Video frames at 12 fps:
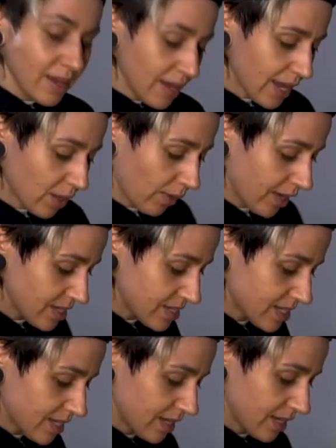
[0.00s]

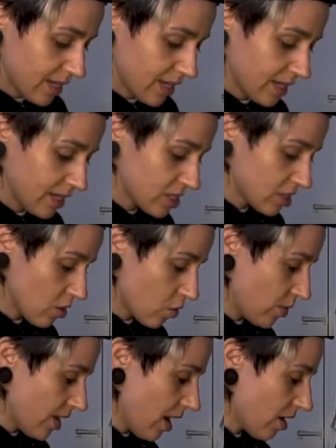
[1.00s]
anyways, so
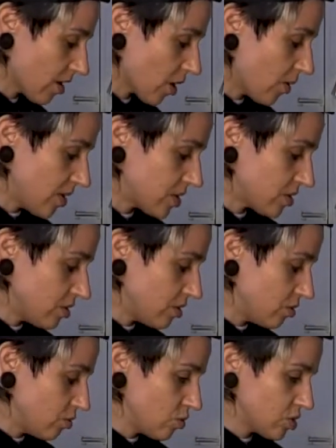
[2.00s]
we are going to
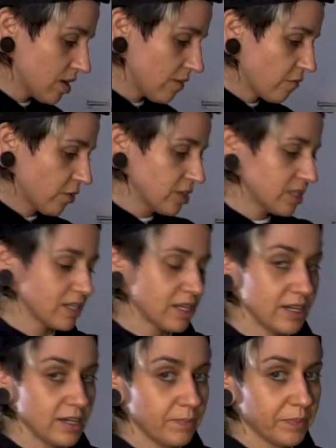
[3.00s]
use,
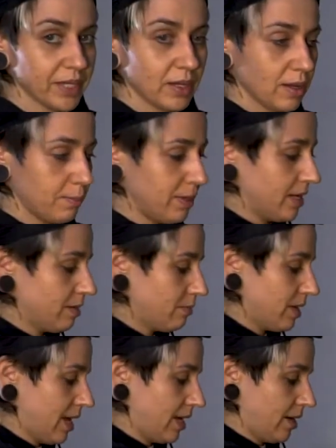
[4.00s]
firstly, a medium
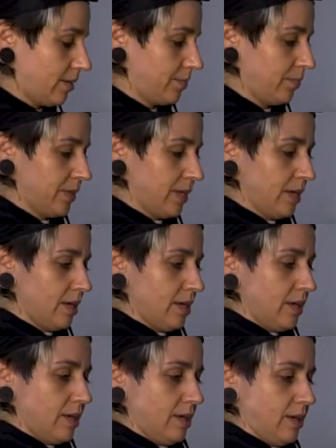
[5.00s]
banana.
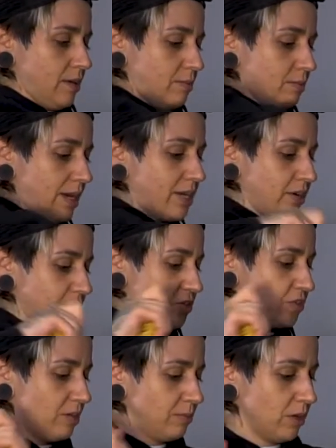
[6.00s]
Mine are
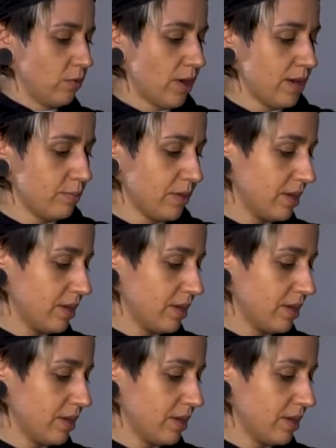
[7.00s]
extremely ripe.